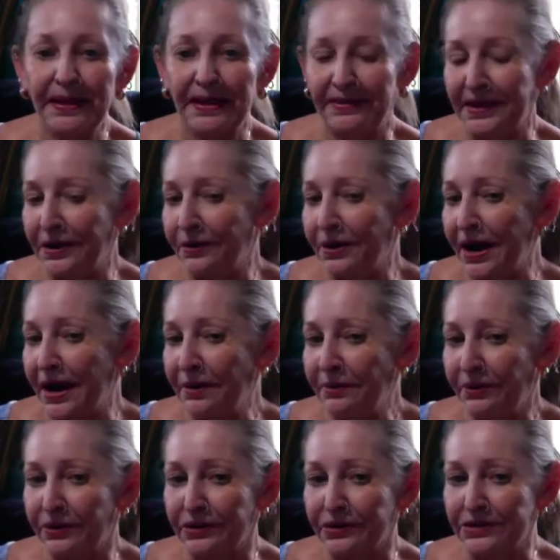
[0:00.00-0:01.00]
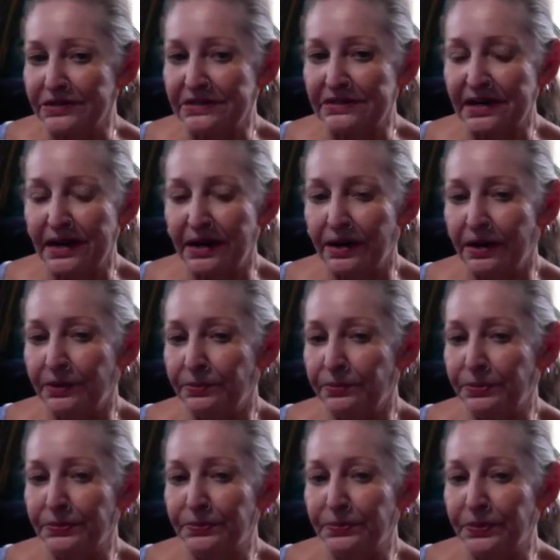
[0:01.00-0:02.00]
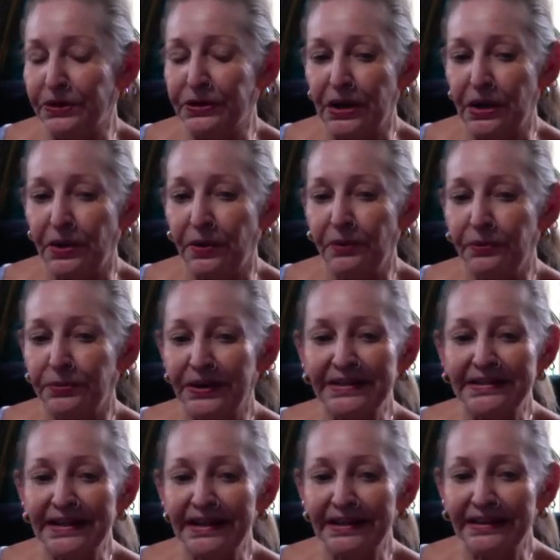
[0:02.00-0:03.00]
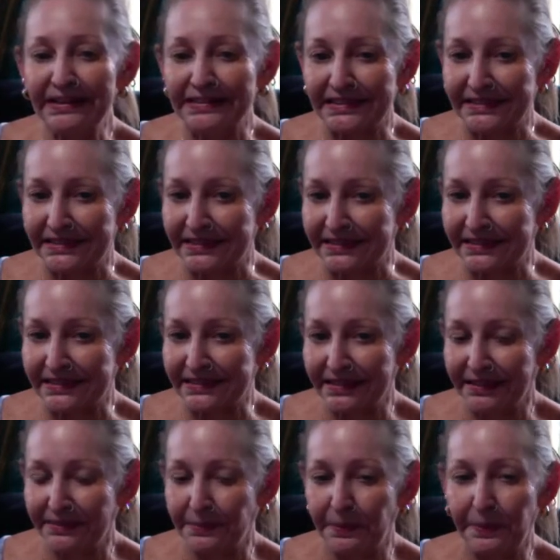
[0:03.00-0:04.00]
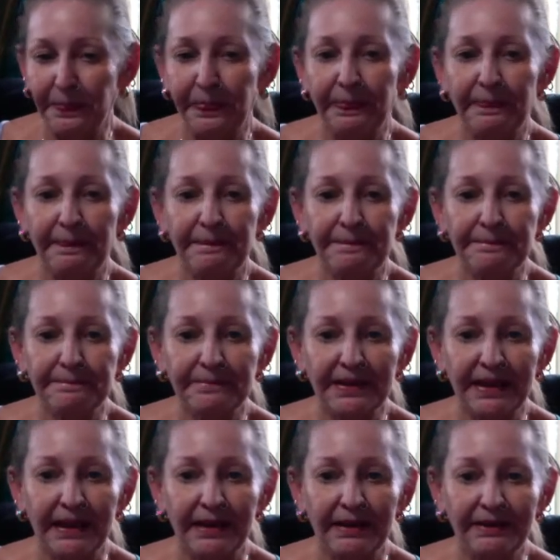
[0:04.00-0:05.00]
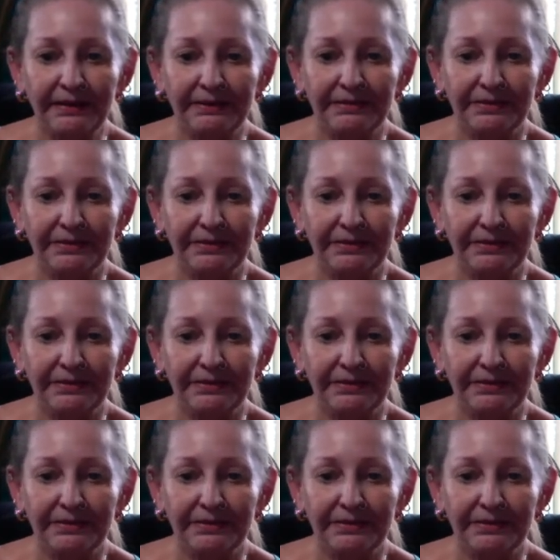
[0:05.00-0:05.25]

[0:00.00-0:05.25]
their errors, their, ridiculousness. Okay?